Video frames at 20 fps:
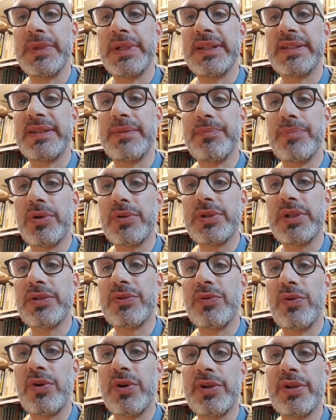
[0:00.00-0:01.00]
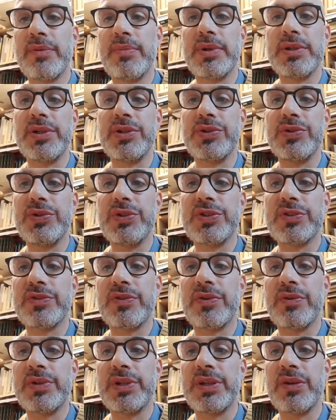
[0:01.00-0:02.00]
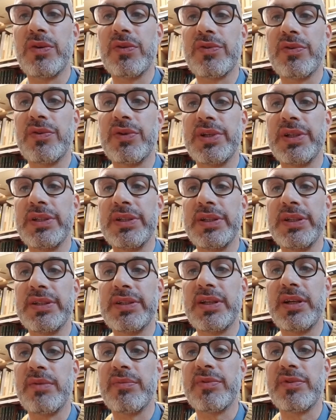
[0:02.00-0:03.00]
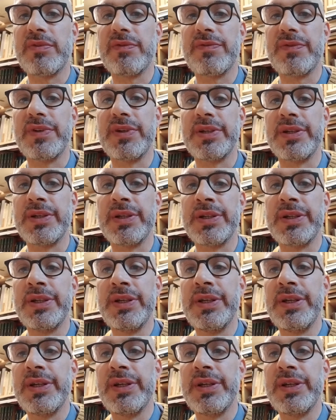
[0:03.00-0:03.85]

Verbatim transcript: it's important to learn about the Jewish story also in, in terms of uh,